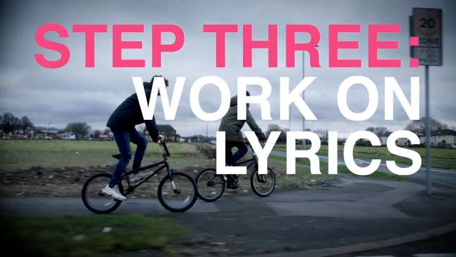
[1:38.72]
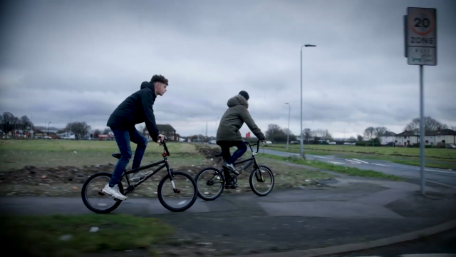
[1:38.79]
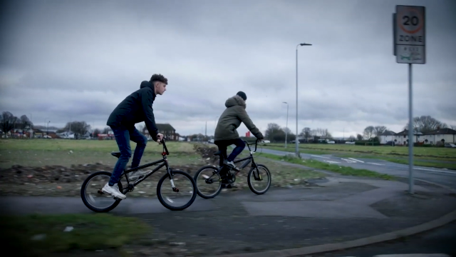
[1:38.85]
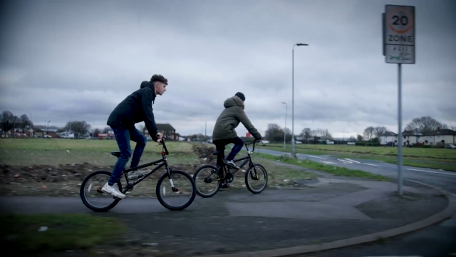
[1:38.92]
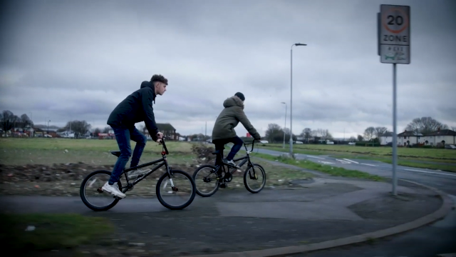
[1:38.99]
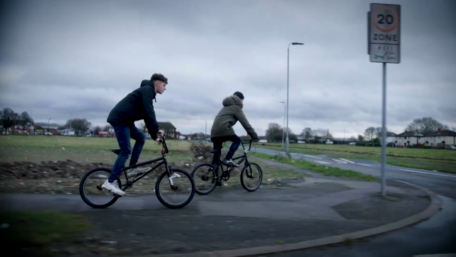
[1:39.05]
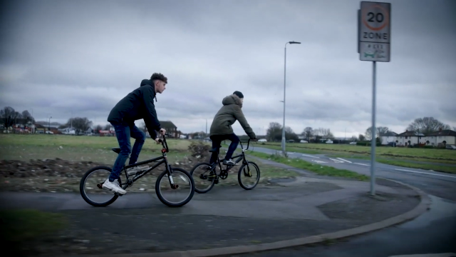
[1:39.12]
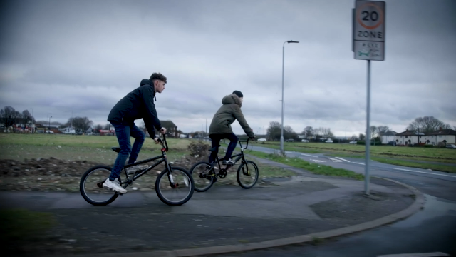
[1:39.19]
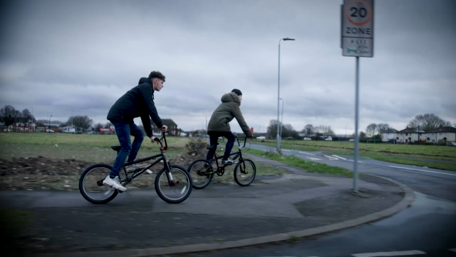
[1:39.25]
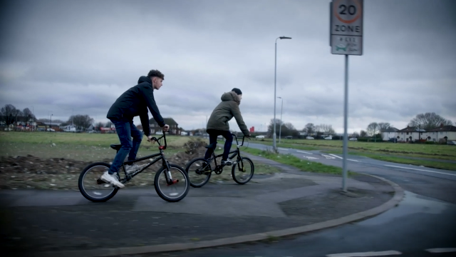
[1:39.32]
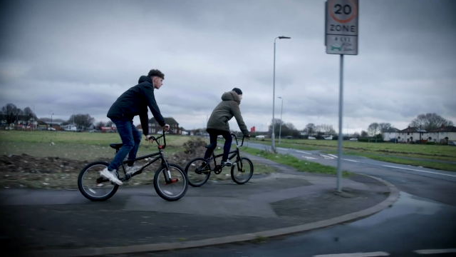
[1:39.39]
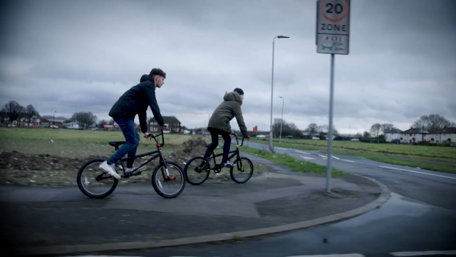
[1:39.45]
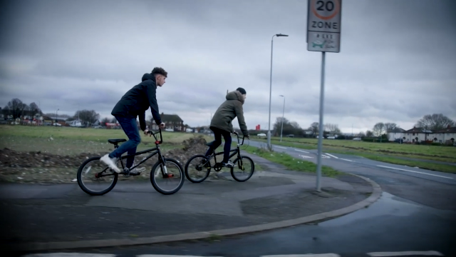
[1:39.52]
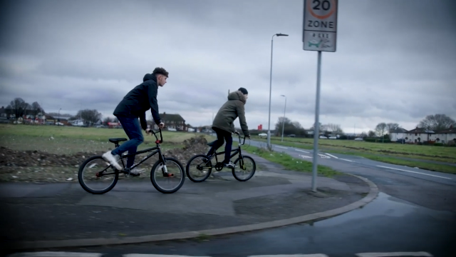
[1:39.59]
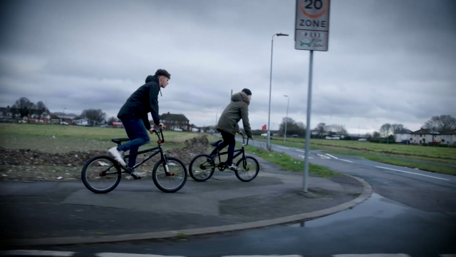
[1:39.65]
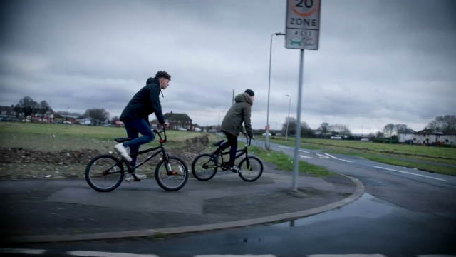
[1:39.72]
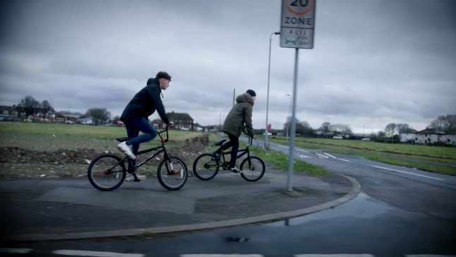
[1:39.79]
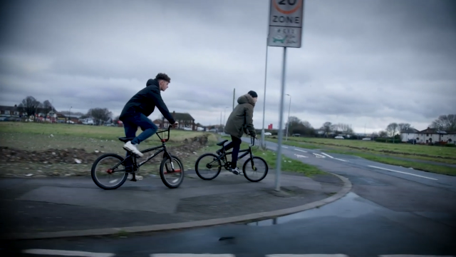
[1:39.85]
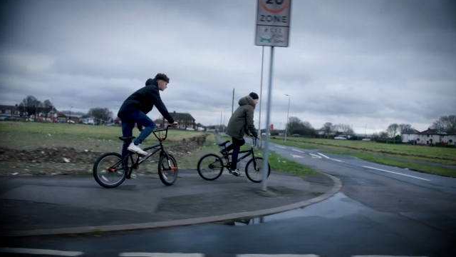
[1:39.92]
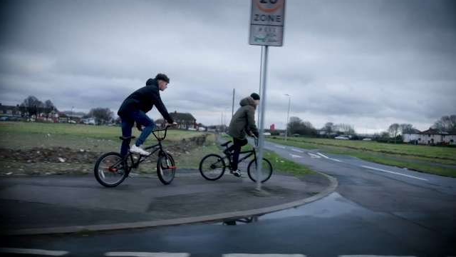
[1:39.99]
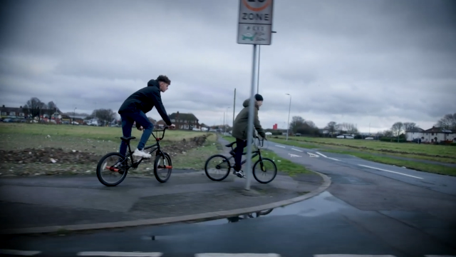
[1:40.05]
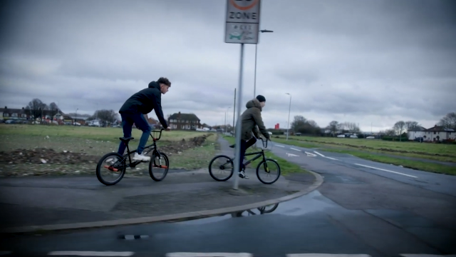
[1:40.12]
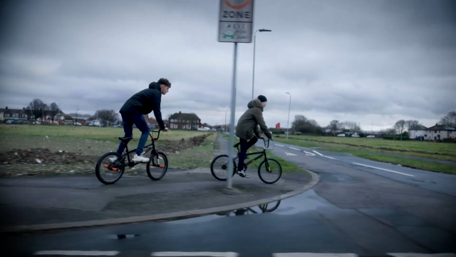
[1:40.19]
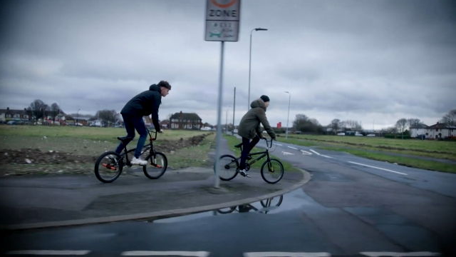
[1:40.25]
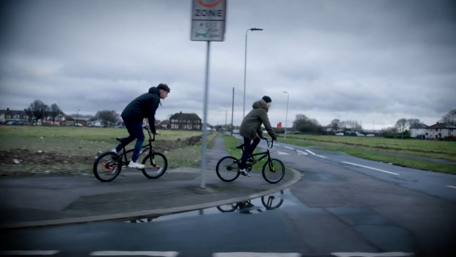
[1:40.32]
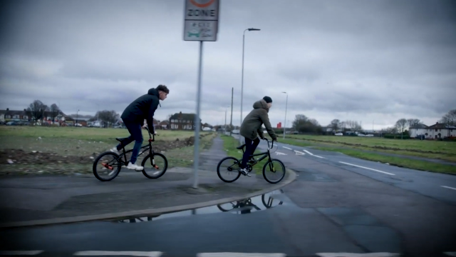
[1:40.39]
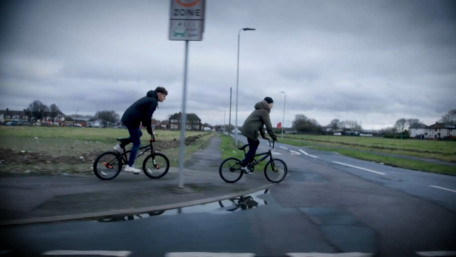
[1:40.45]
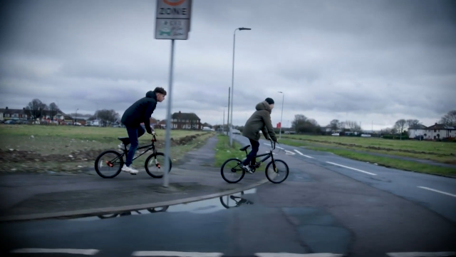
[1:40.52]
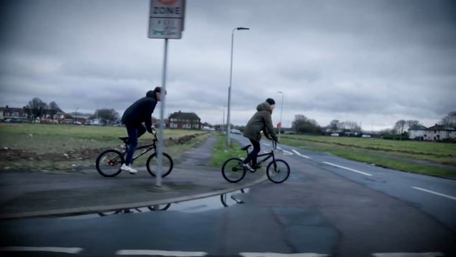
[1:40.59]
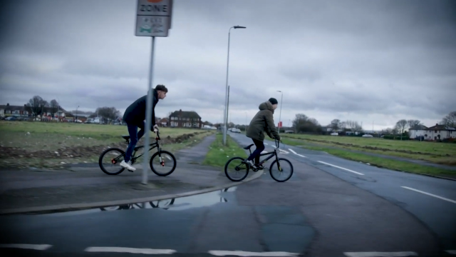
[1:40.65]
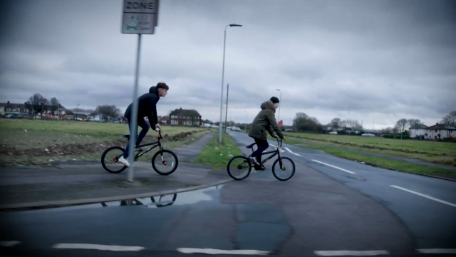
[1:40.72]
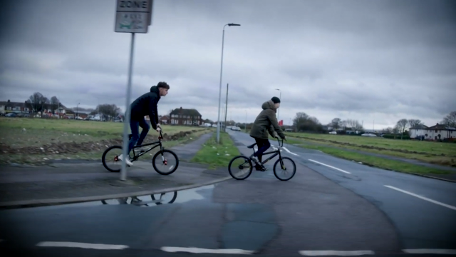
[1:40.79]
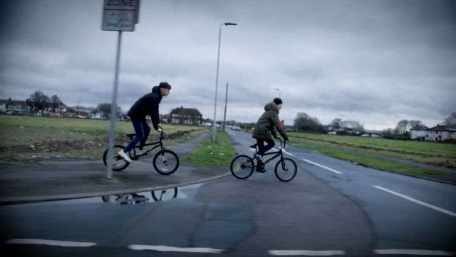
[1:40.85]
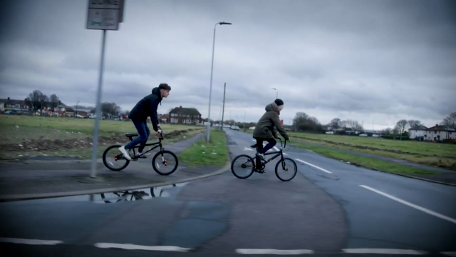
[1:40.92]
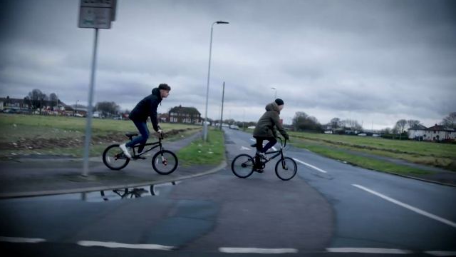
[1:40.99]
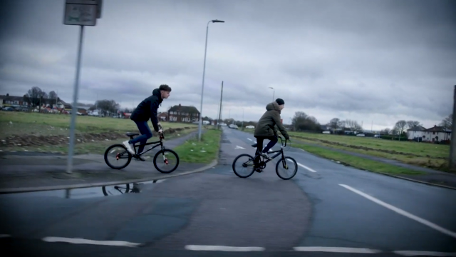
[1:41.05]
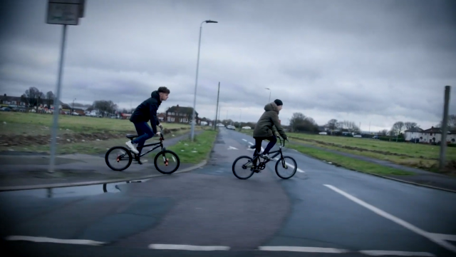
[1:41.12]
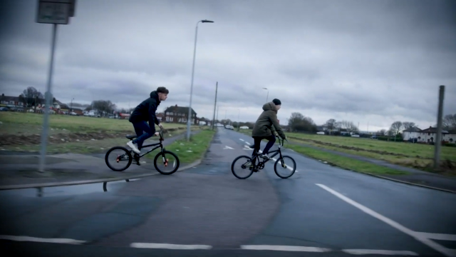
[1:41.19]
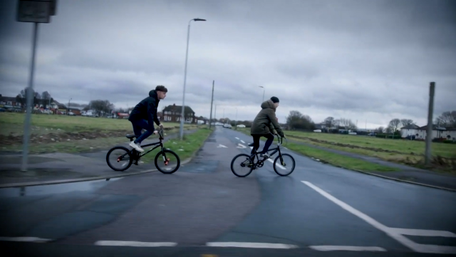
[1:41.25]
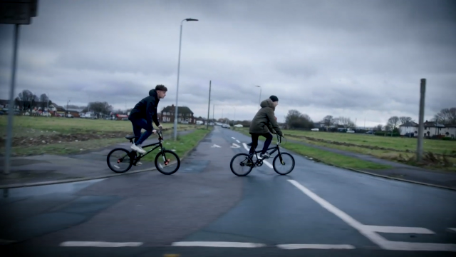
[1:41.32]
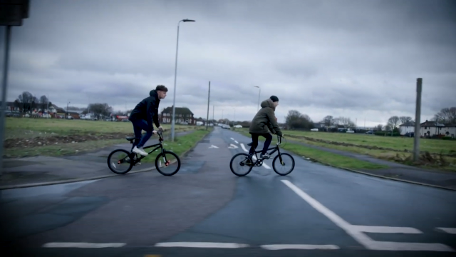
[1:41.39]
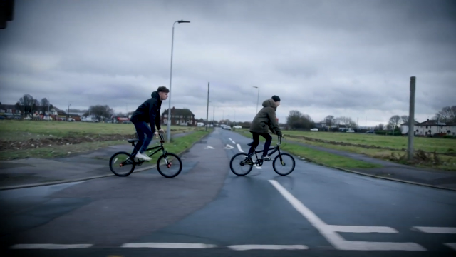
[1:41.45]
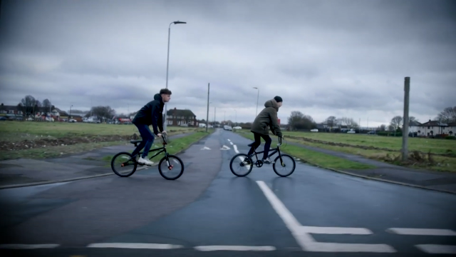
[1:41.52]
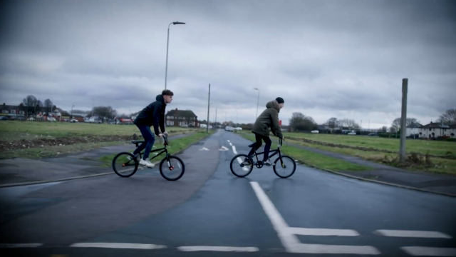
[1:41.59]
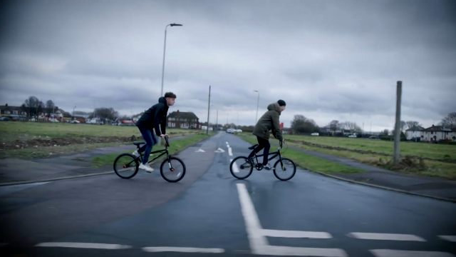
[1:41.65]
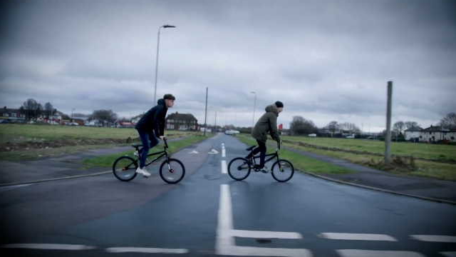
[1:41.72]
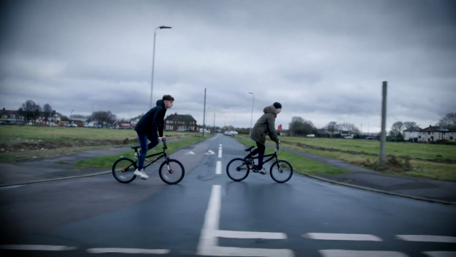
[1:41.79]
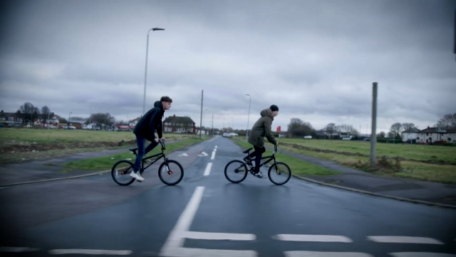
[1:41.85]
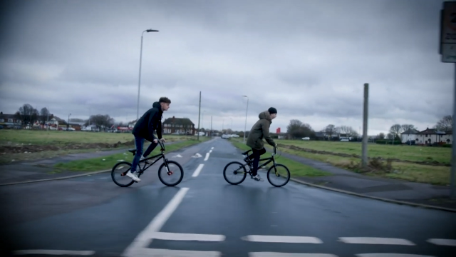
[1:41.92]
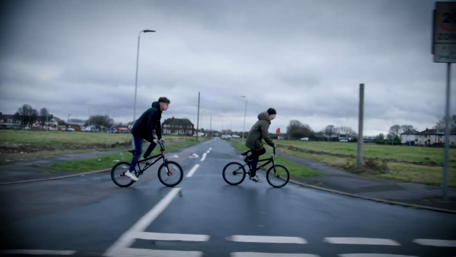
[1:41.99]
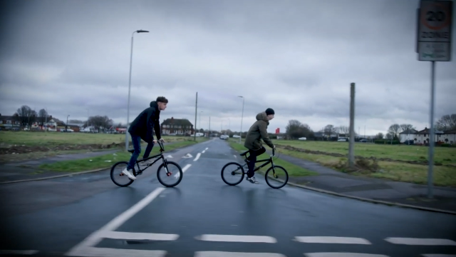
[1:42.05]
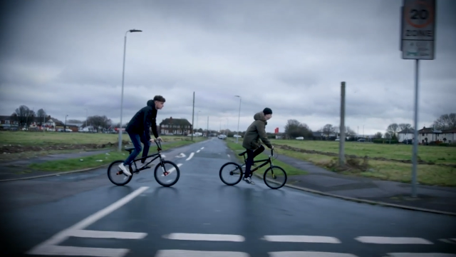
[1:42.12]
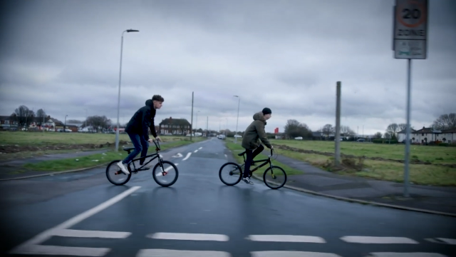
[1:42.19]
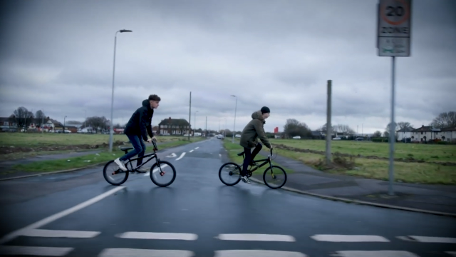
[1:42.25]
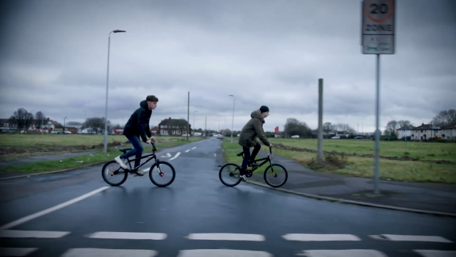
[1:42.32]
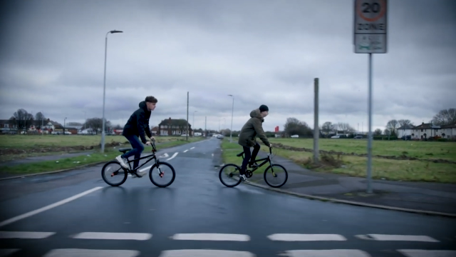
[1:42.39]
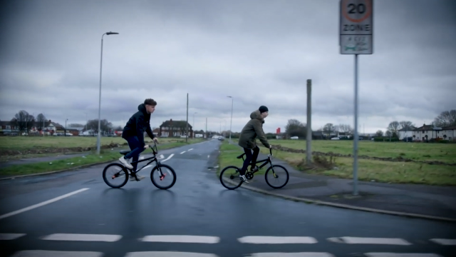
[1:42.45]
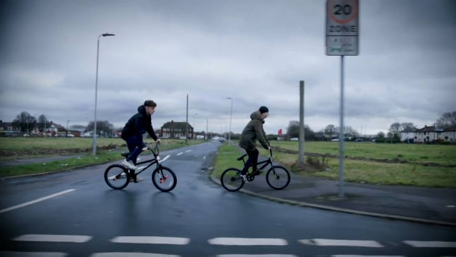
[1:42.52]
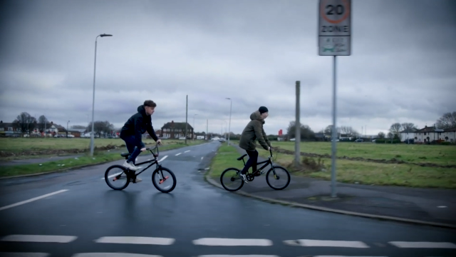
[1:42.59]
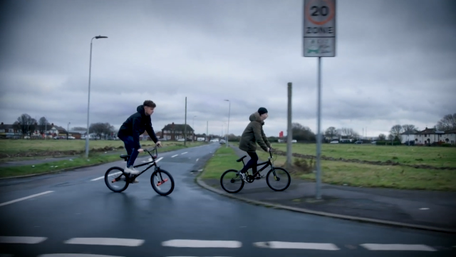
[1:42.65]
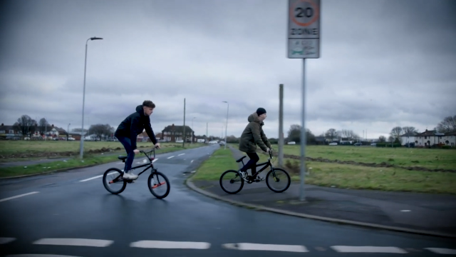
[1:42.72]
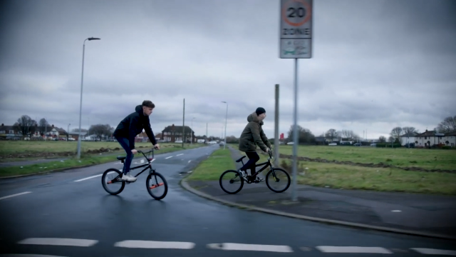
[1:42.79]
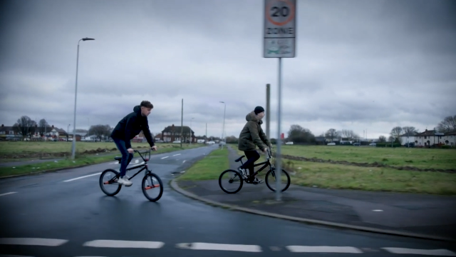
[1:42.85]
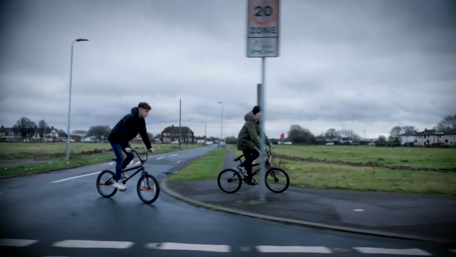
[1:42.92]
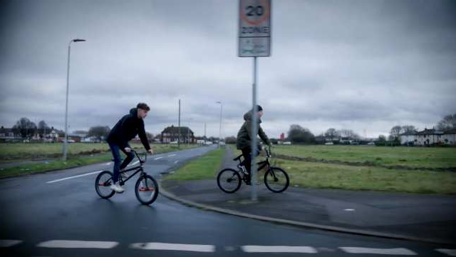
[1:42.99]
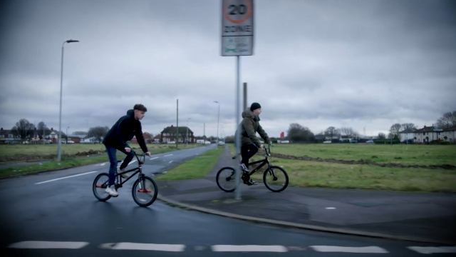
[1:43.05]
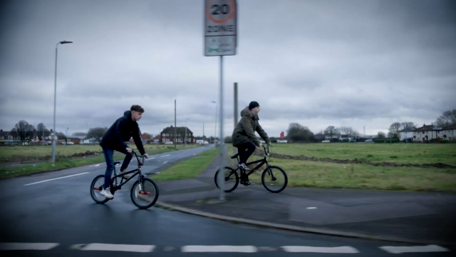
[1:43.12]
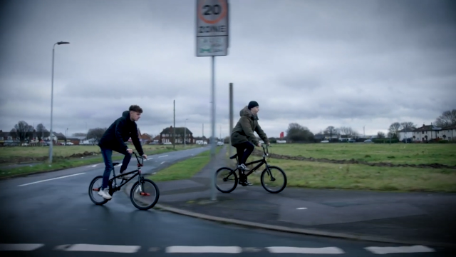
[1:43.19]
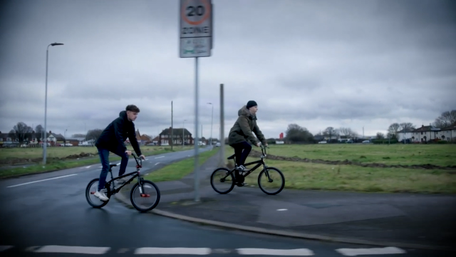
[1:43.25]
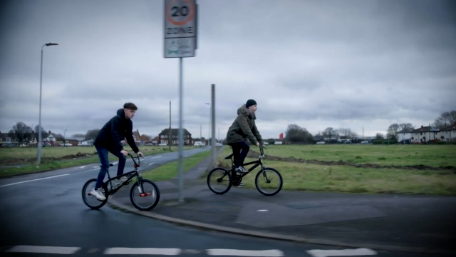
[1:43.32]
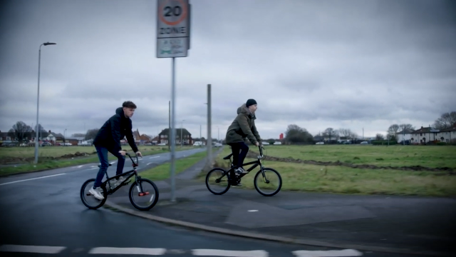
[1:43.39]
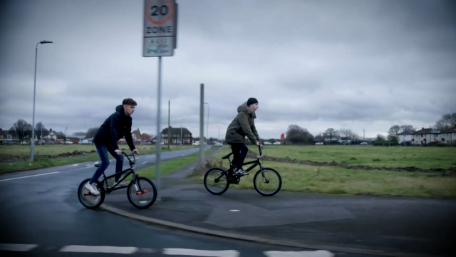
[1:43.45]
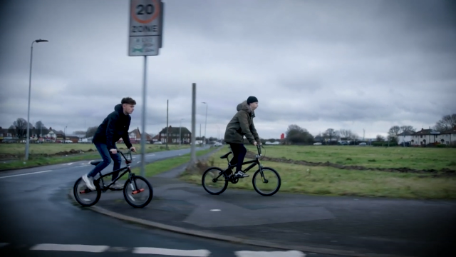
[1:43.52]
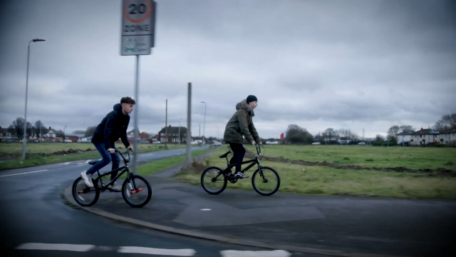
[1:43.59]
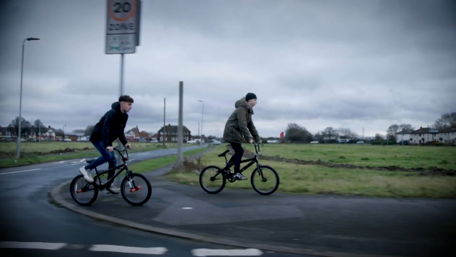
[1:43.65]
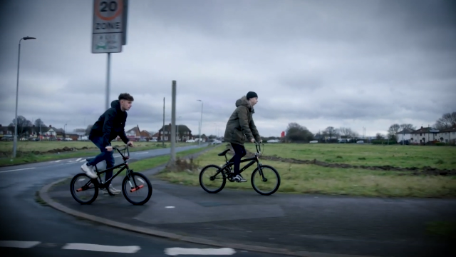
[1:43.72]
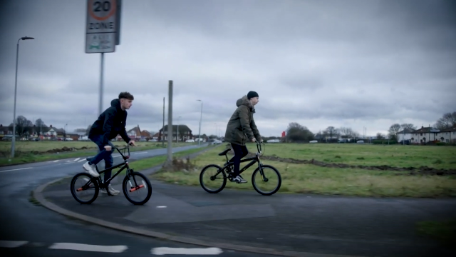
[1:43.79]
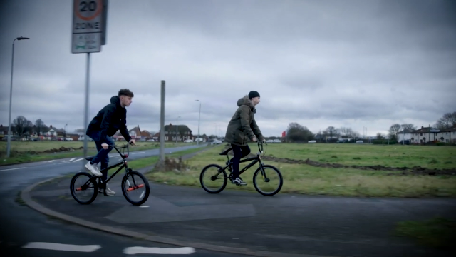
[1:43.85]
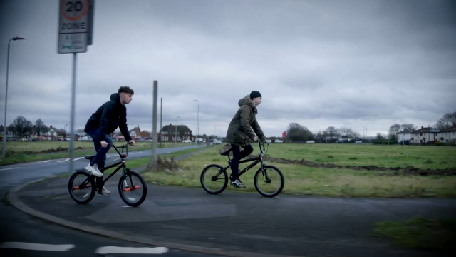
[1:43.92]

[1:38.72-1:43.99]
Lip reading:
(no speaker visible)